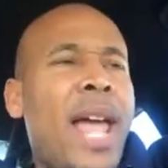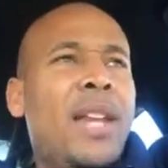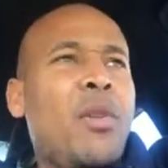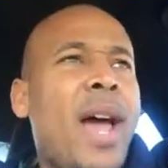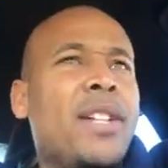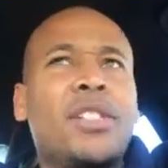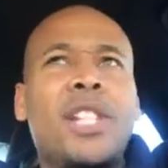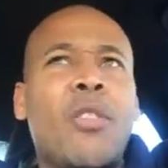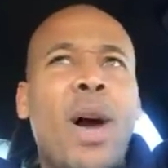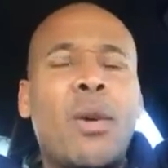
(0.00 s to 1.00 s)
And you ask
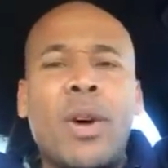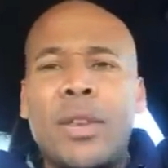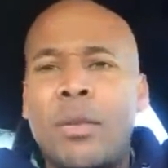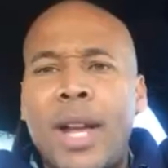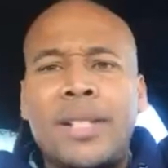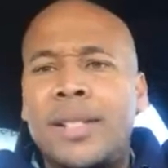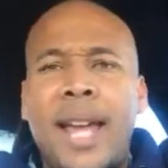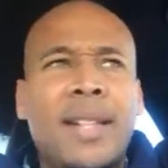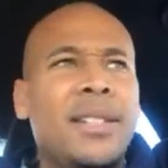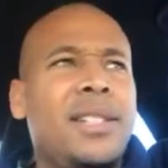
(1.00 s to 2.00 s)
yourself, why do other races
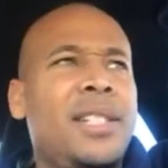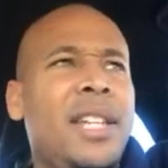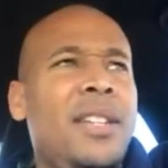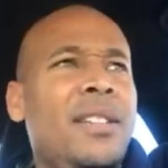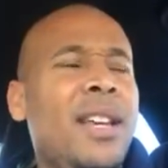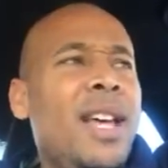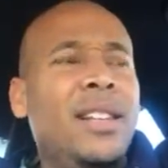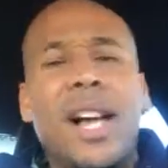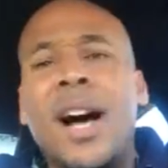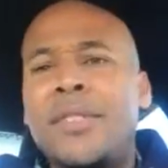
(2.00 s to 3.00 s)
hate to see,
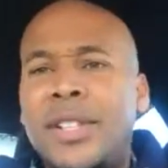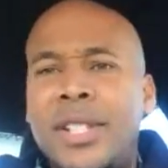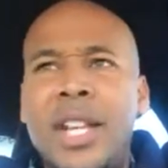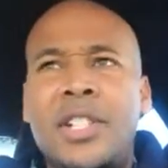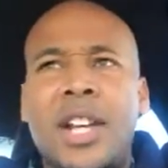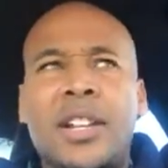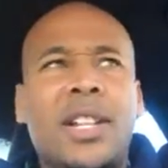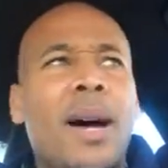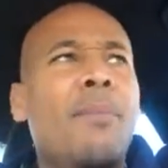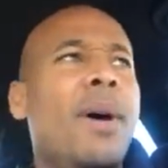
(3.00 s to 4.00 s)
love to see each other
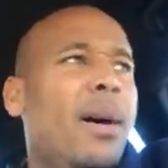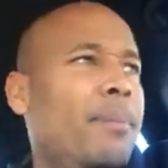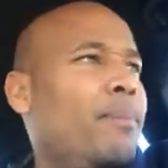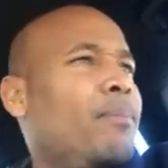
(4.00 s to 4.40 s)
come up?